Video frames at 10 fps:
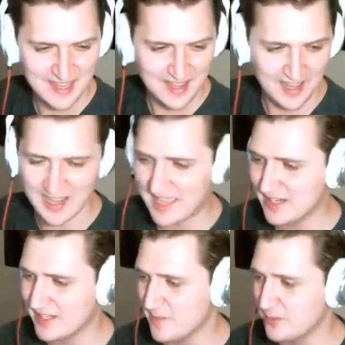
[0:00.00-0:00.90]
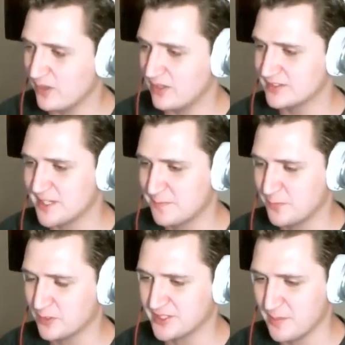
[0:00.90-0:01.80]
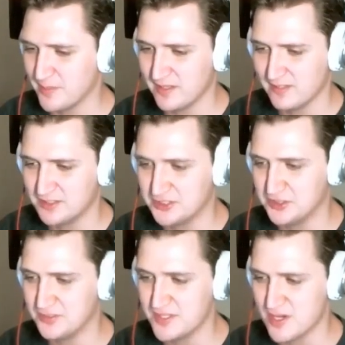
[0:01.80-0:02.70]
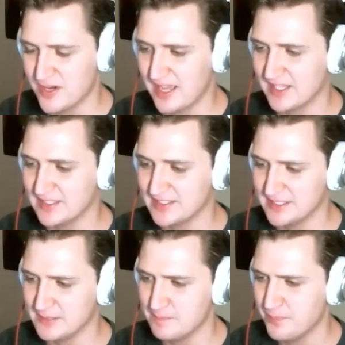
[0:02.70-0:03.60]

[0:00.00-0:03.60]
I had a couple Alt F4s on me that you are not going to see.